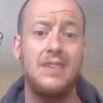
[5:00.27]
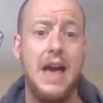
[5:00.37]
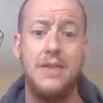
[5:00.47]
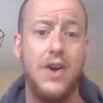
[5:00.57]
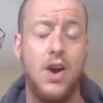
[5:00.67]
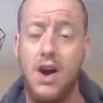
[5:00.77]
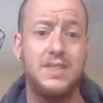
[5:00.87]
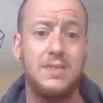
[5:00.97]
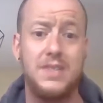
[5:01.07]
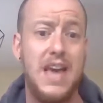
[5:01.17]
Have an
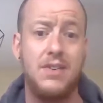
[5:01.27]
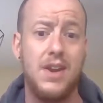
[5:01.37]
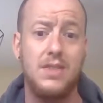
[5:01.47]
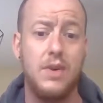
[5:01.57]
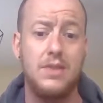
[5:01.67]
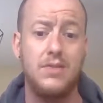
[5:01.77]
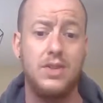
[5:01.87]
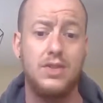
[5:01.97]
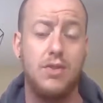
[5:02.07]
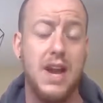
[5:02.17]
awesome Saturday. The weather
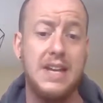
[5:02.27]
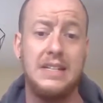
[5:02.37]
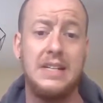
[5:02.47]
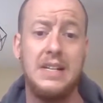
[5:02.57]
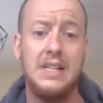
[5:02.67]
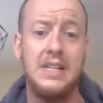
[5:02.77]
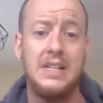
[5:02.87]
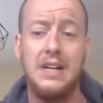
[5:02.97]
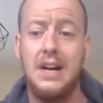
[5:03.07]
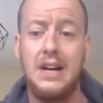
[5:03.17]
looks great.
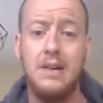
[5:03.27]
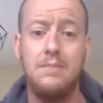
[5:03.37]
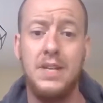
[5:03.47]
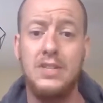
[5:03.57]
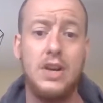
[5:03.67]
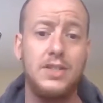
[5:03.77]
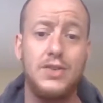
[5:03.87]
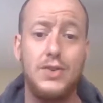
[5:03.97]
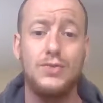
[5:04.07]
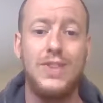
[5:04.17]
And talk to you
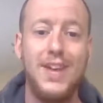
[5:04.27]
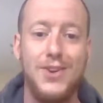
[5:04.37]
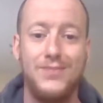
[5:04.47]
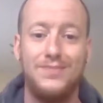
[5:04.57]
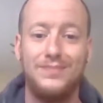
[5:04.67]
soon. Thank you.